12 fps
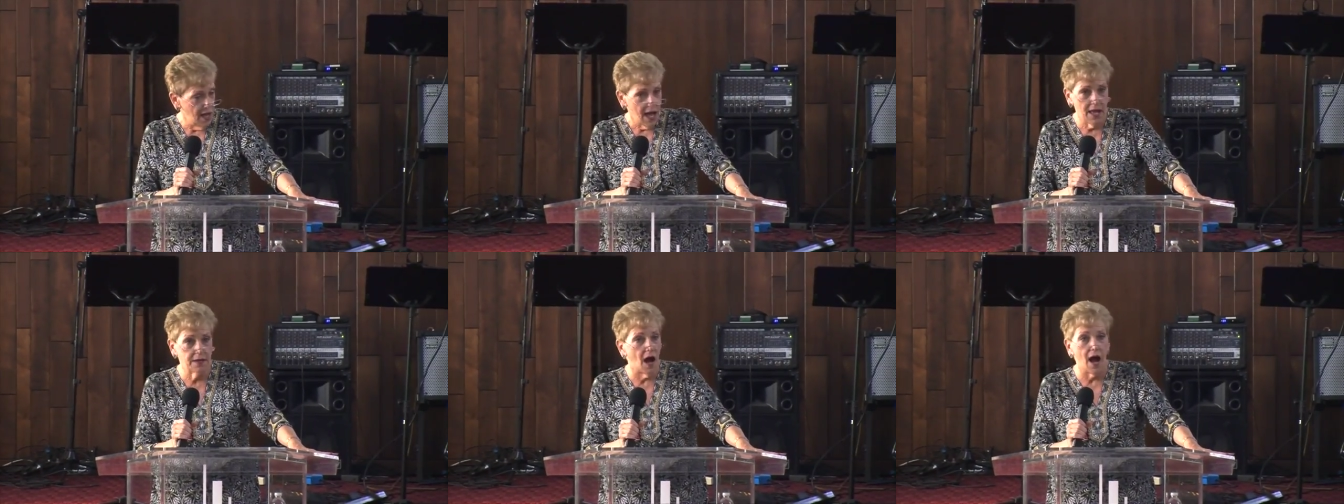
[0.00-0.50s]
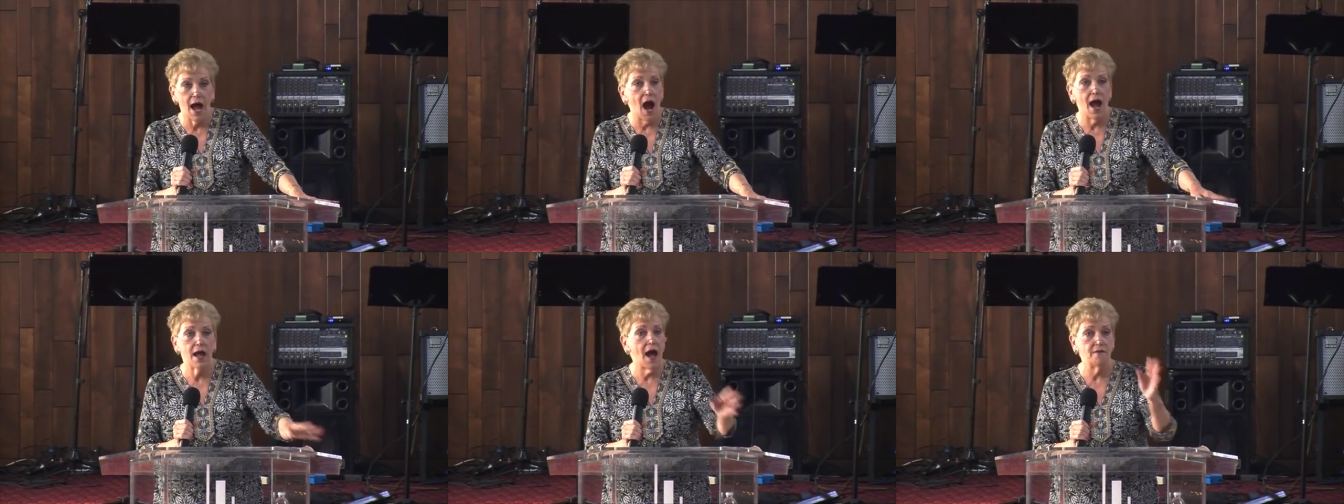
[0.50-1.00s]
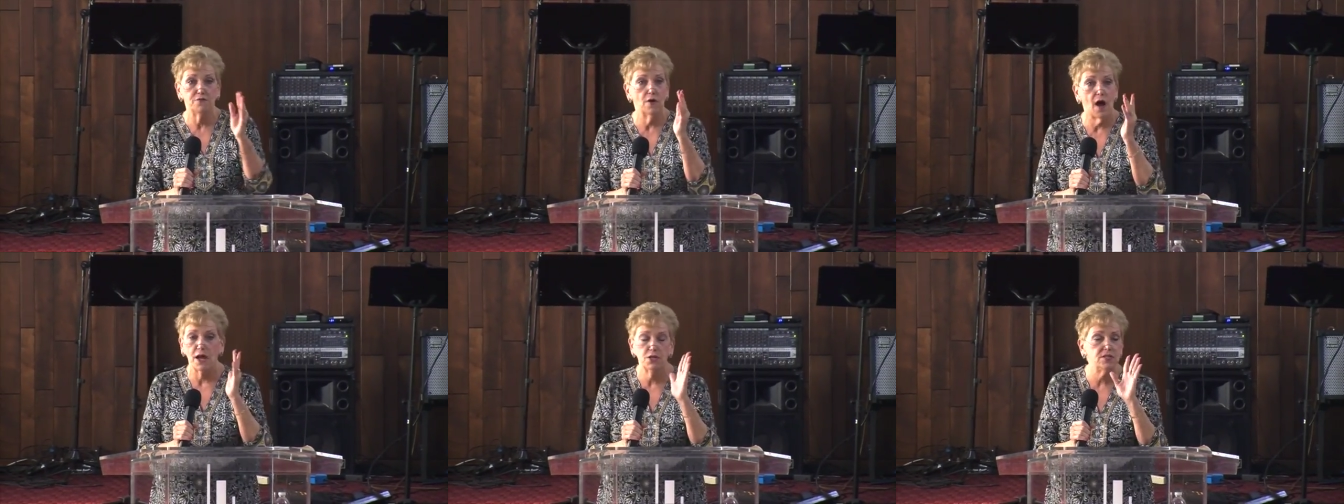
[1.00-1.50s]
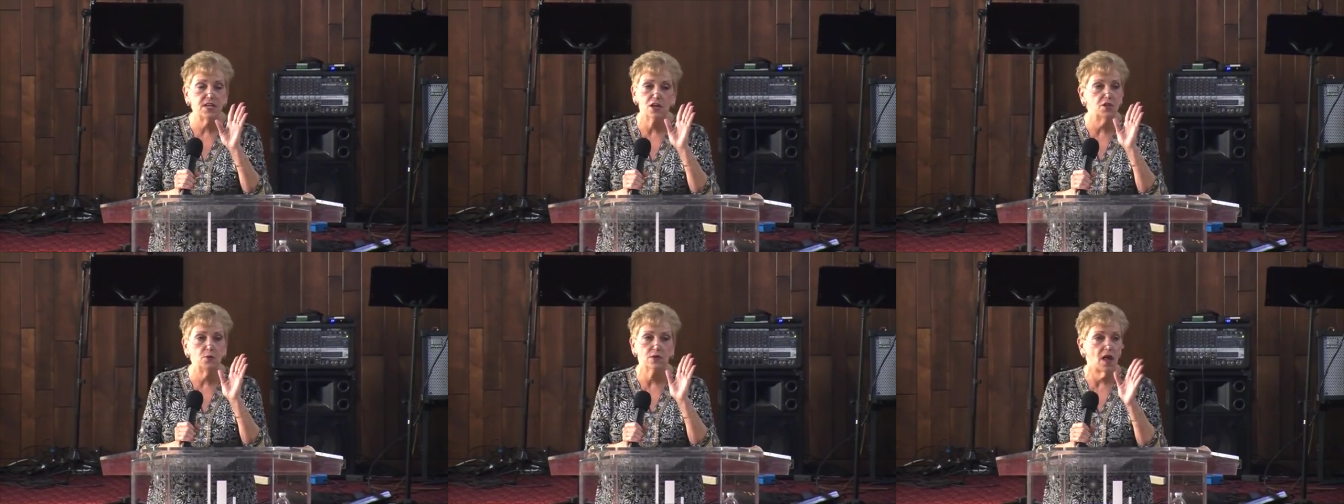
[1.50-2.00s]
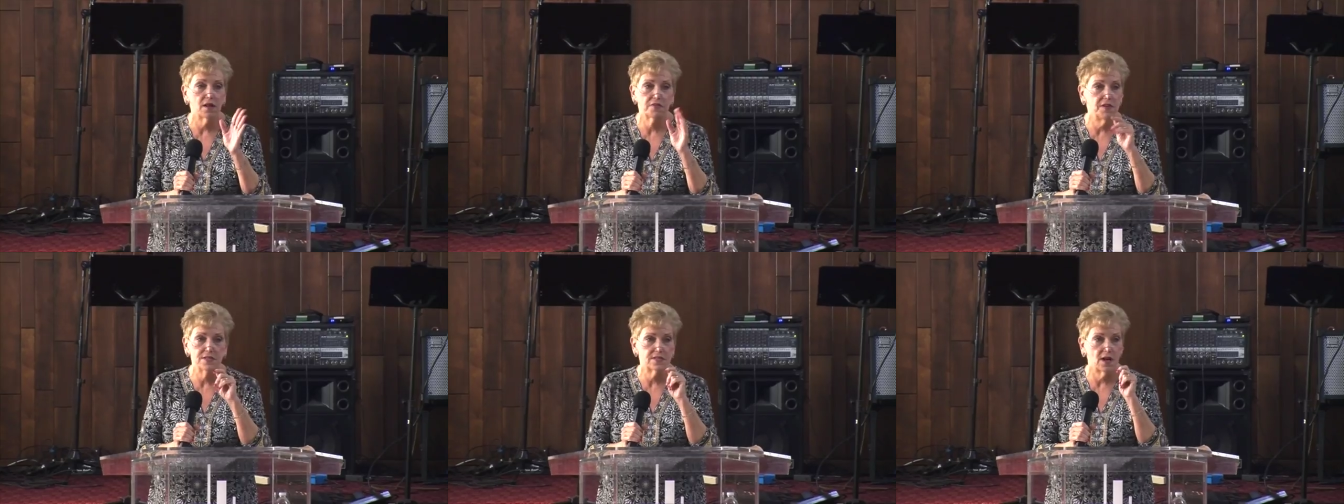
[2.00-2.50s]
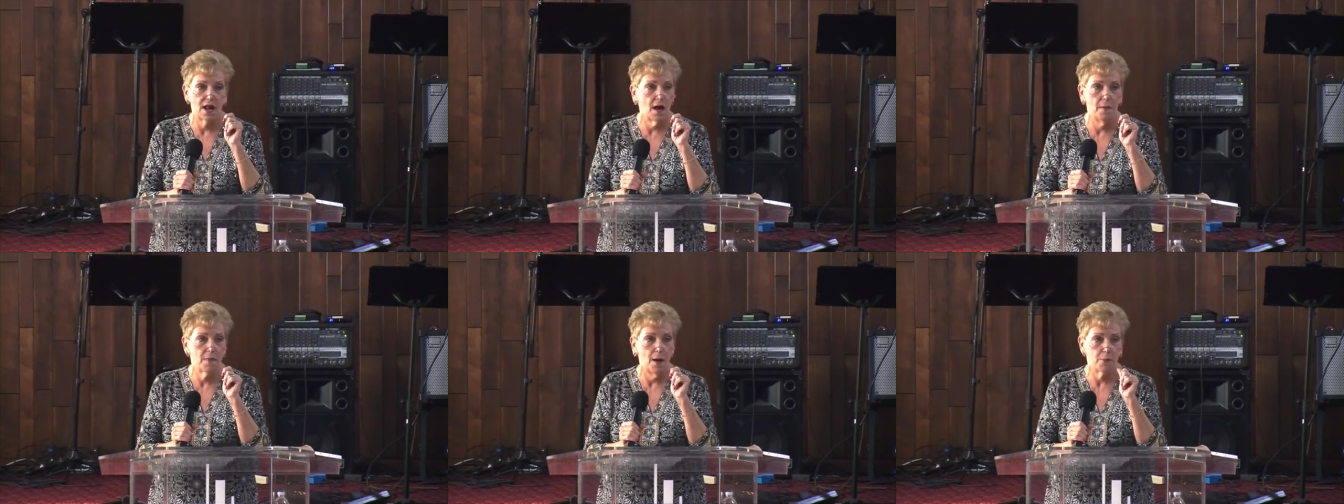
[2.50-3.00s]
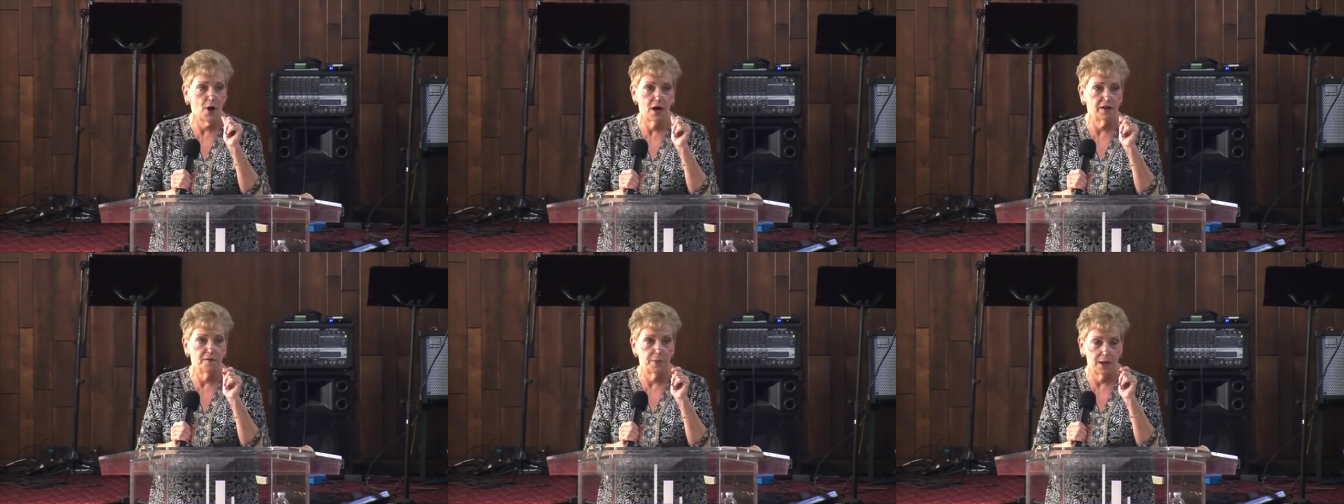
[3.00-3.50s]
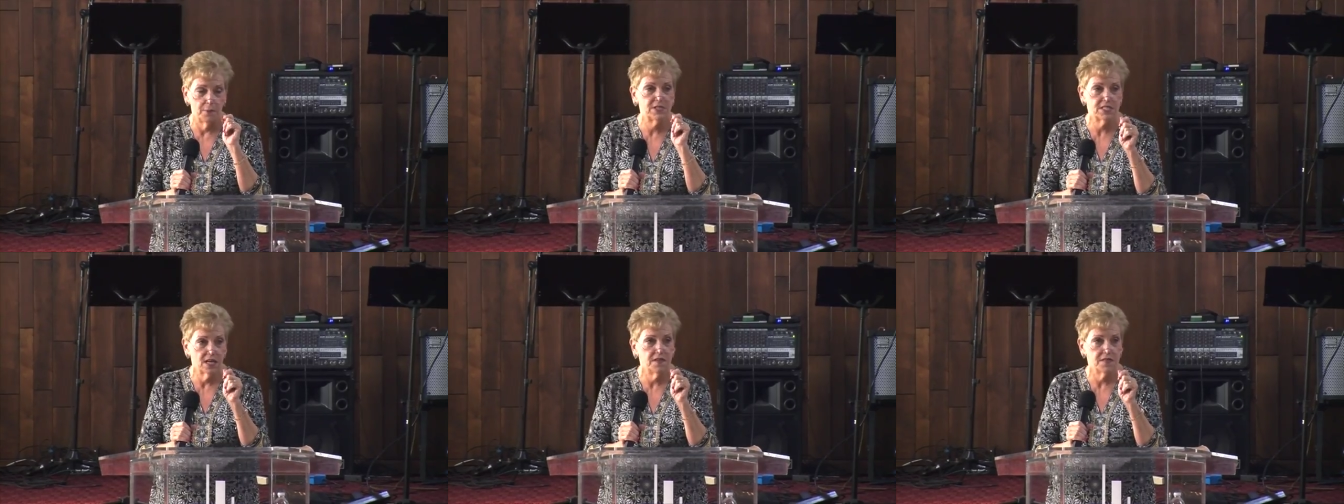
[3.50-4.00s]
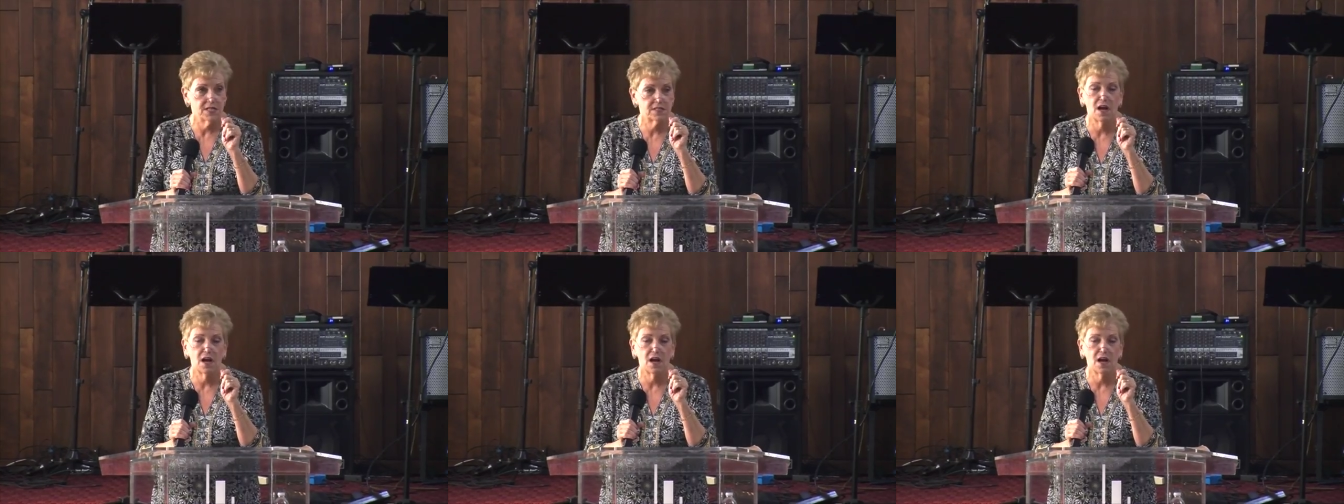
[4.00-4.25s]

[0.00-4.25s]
And I, I, have I could tell you a lot of things that I, am not proud of, but I'm gonna tell you this.